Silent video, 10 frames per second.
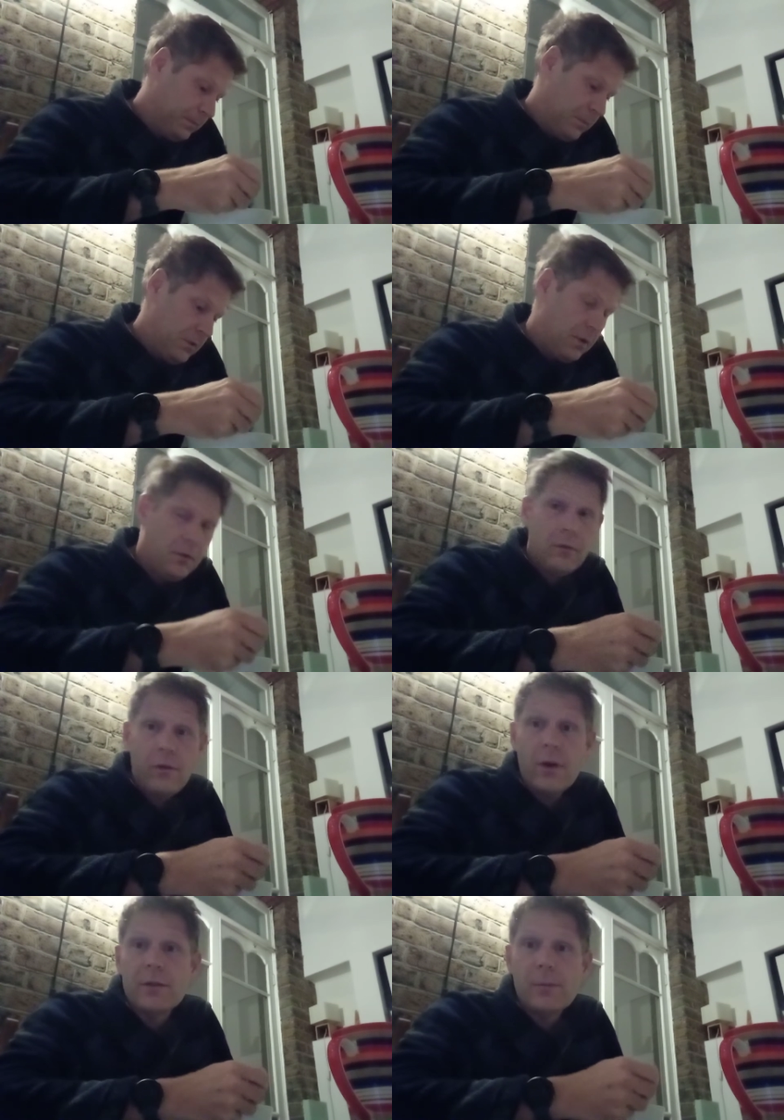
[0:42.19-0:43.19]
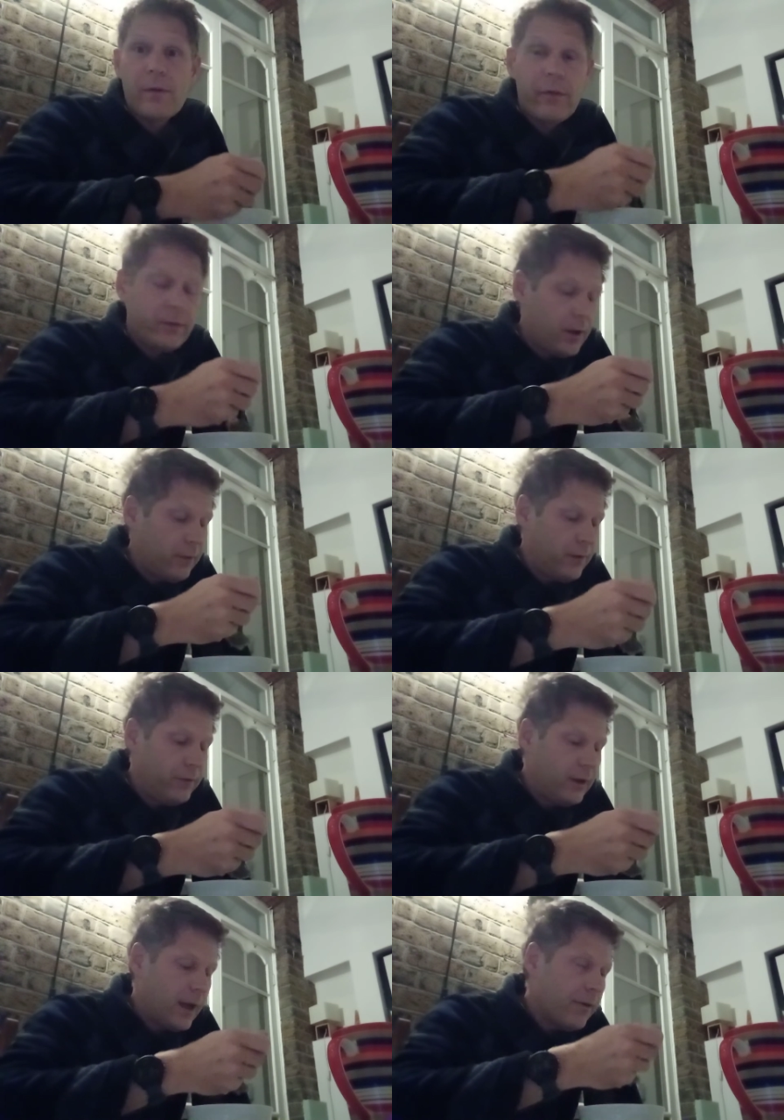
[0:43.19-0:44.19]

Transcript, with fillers: So first time I've ever done a fifty K